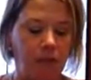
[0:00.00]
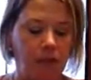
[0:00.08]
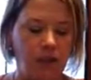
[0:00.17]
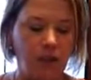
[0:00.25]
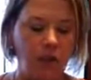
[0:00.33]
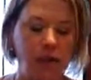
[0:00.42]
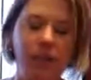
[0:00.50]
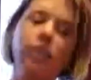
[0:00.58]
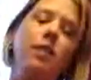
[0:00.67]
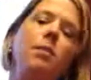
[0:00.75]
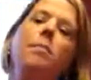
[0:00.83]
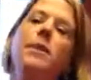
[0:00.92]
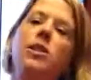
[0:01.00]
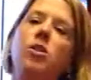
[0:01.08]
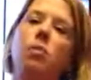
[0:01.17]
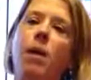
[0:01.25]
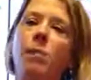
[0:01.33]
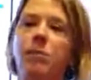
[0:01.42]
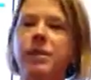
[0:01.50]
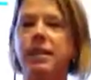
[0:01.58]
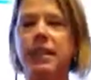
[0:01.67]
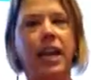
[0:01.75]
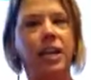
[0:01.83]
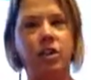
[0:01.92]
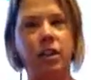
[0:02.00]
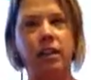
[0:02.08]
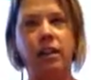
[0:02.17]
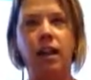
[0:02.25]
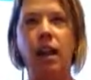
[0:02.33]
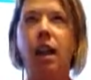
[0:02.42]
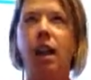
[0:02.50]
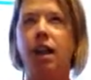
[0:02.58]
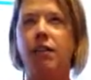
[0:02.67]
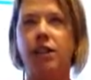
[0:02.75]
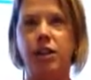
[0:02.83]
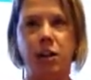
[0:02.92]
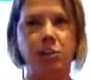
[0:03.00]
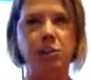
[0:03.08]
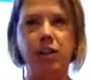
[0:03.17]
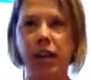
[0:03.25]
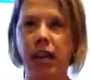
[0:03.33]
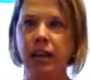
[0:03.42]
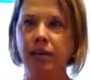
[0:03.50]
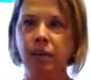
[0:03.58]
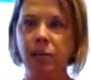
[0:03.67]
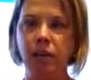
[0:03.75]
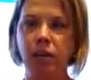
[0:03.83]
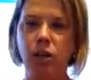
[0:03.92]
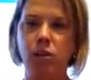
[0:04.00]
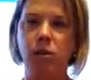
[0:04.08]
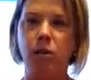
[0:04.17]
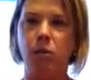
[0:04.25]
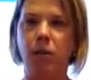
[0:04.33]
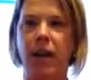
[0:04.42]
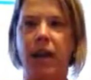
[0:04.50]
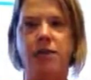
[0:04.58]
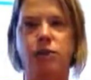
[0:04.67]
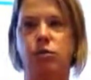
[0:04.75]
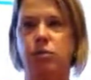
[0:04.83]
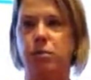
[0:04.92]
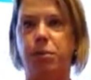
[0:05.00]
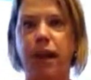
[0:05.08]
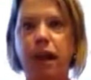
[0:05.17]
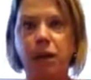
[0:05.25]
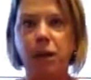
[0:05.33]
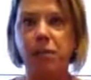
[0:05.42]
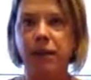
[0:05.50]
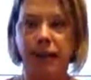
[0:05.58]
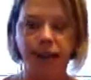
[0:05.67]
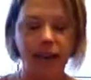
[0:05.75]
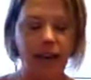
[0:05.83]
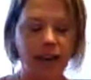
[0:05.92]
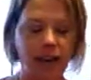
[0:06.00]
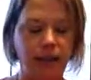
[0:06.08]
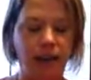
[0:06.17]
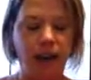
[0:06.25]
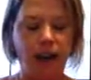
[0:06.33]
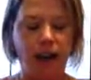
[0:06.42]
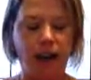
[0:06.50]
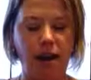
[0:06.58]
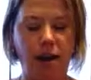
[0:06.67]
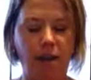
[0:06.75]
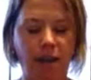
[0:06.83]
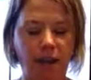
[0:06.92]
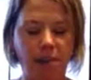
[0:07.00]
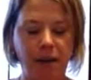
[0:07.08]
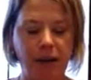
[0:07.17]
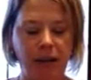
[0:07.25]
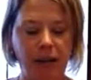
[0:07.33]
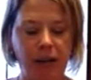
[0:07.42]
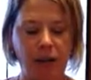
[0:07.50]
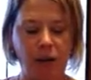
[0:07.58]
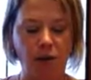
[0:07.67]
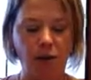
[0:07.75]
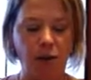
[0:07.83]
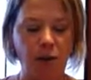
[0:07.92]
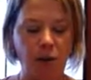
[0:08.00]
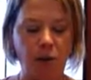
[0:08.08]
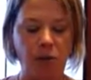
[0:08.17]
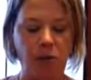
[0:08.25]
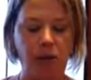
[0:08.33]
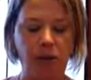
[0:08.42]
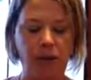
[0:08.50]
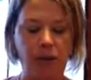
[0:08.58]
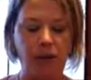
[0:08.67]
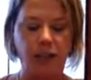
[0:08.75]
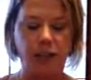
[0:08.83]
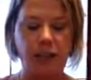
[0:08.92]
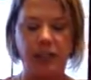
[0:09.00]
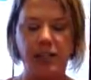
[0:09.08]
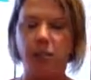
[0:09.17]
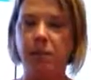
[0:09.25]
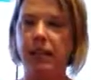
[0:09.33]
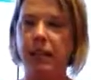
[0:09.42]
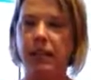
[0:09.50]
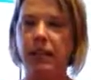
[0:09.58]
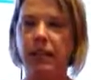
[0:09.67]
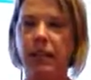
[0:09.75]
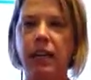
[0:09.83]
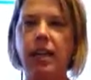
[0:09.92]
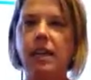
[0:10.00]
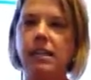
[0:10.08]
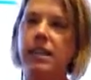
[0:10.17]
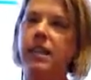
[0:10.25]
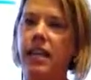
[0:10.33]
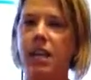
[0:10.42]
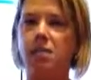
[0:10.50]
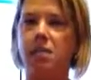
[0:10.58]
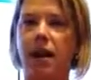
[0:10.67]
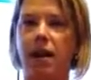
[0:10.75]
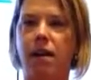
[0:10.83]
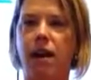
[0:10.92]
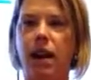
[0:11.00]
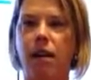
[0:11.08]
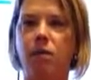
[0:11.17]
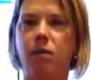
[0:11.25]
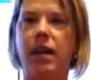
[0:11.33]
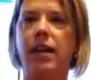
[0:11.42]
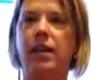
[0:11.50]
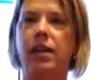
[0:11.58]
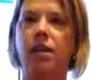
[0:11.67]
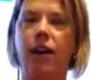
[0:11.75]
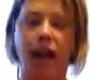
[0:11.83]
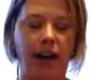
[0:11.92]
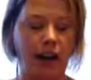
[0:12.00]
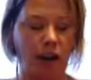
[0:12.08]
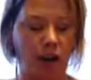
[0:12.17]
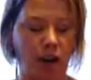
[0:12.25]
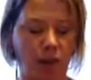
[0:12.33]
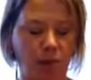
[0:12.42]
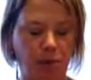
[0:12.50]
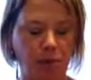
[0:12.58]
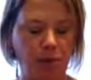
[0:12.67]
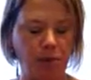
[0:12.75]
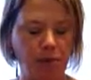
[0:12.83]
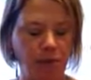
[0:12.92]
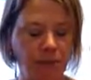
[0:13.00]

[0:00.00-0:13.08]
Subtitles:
So this is a mental representation of a number line, if you will, but we haven't put out a number line yet. But it also just gives us flexibility to think about how we are adding our numbers.